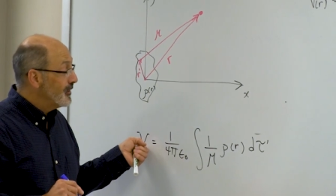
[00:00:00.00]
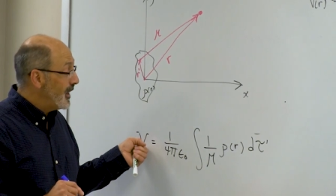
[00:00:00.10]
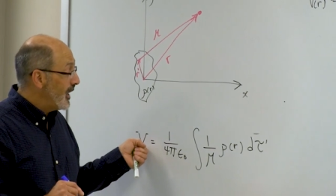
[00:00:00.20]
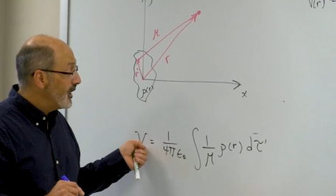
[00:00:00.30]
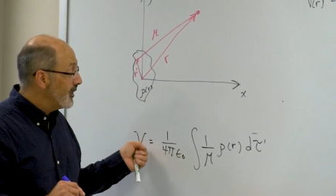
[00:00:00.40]

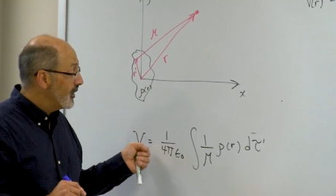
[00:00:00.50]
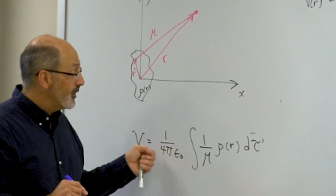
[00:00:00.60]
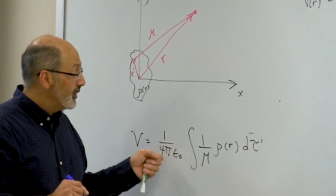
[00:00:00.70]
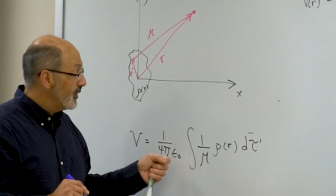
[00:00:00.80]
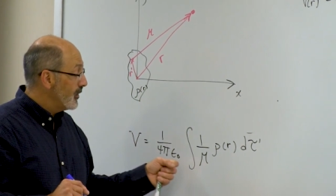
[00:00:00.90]

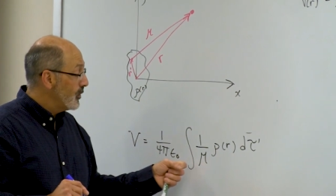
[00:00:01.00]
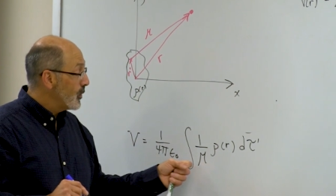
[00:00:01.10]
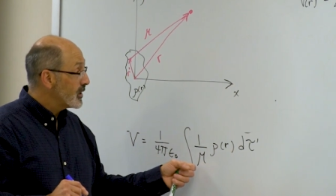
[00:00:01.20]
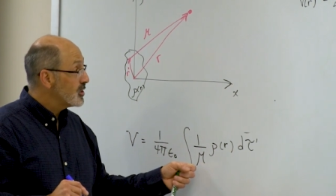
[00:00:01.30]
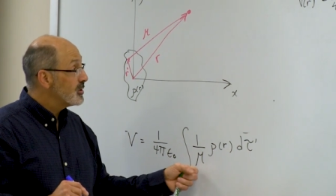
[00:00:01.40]
Then
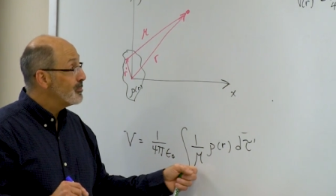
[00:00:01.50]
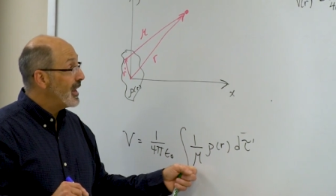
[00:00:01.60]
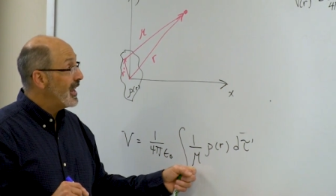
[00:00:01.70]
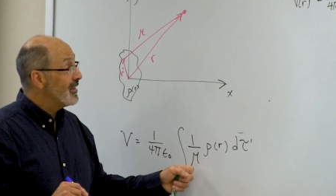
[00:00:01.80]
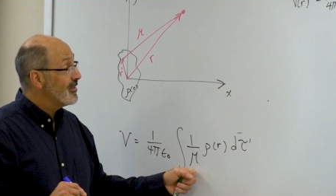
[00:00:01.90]
you
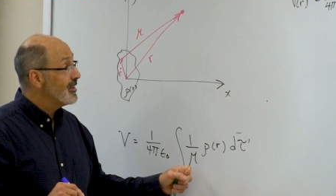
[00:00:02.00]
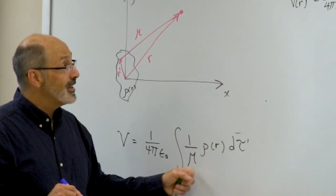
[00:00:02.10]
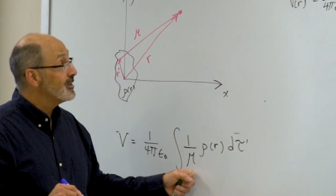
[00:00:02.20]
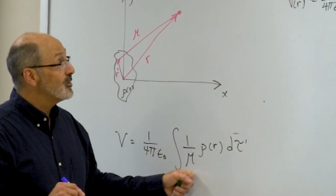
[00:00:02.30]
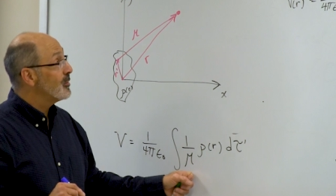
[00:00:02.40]
expand
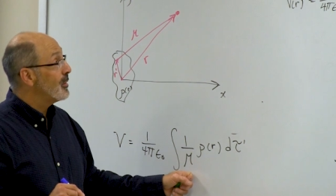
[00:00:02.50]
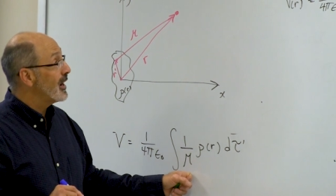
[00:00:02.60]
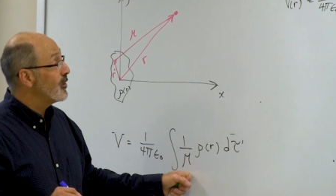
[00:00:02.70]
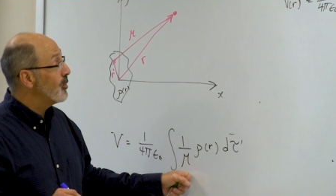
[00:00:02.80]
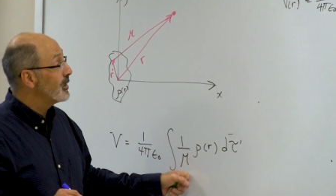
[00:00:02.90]
this in a
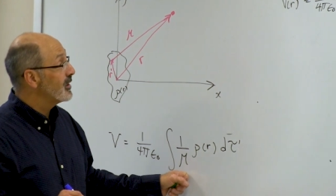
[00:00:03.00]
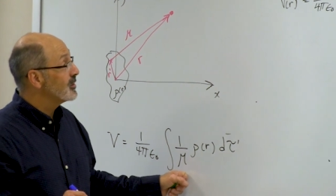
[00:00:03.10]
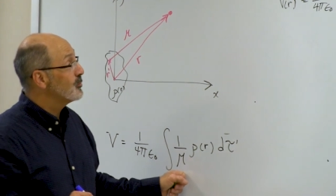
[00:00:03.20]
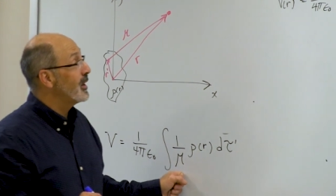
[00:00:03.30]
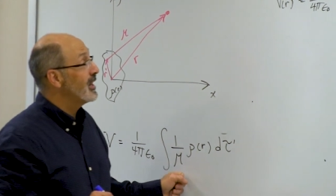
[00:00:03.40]

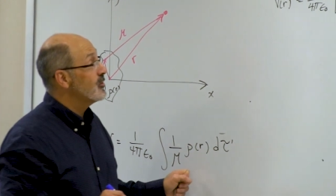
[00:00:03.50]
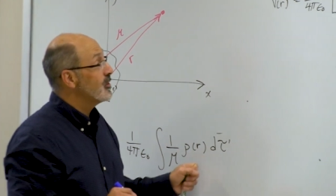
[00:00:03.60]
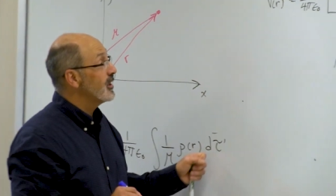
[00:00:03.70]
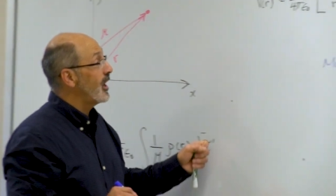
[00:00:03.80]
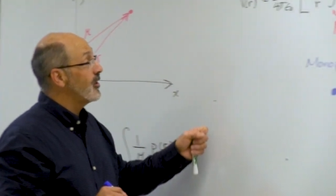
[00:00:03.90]
binomial
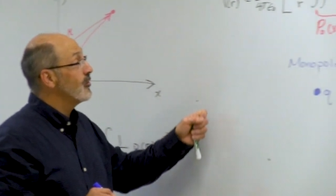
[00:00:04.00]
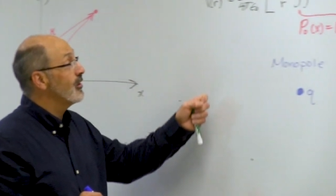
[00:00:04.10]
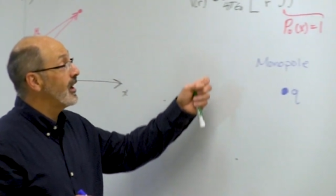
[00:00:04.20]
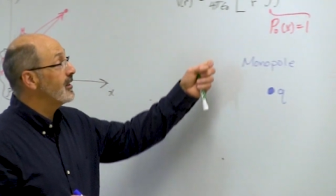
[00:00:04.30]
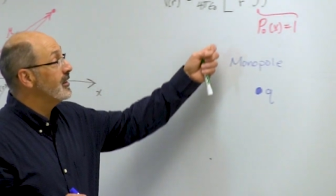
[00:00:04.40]
expansion and
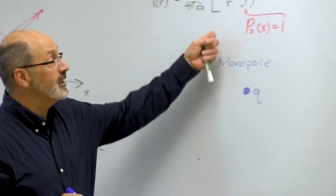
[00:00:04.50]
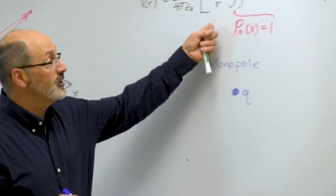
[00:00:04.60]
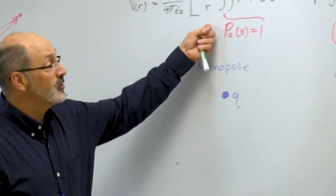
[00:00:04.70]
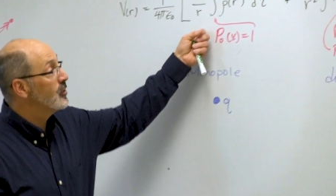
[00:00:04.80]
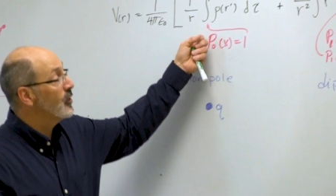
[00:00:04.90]
you get
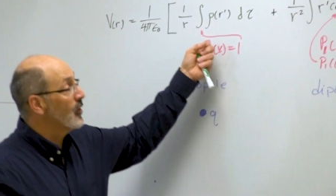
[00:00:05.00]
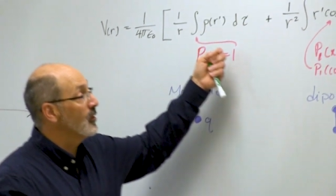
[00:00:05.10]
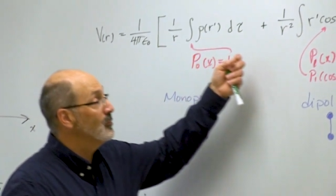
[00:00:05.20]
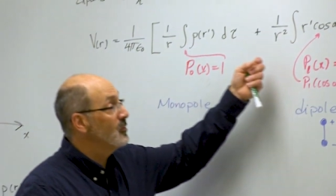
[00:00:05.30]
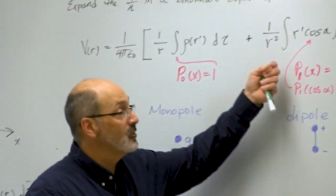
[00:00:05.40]
these
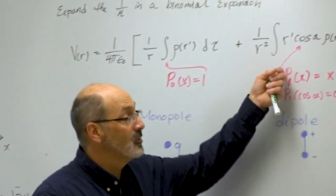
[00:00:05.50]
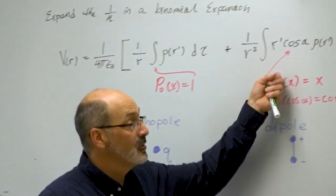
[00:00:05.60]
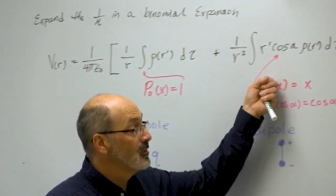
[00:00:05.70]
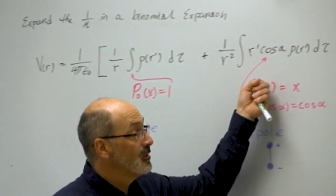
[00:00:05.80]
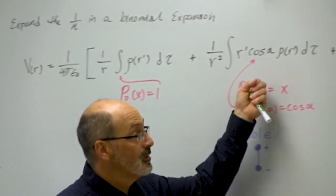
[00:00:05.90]
terms.
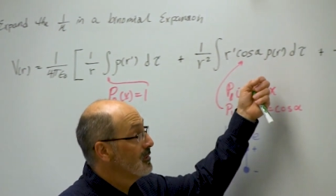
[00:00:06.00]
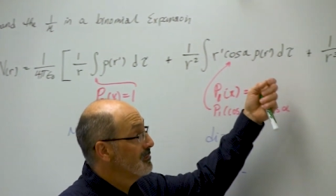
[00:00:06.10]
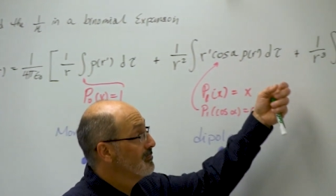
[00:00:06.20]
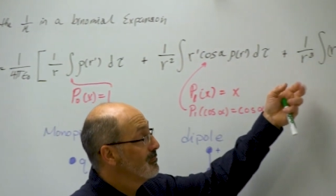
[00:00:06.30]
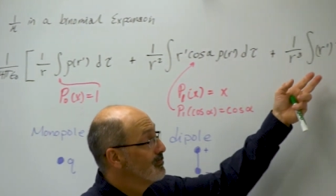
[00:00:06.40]
The
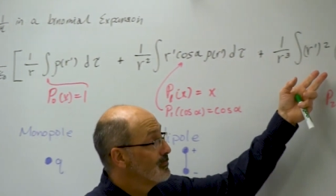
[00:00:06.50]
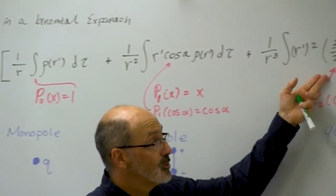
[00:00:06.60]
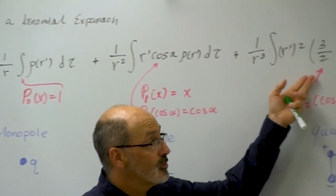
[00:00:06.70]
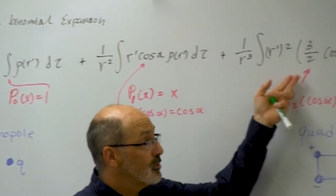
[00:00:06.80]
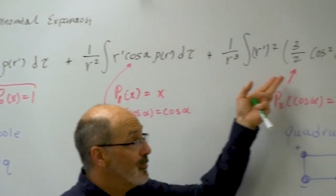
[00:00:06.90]
big
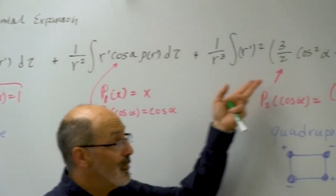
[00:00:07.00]
advantage, I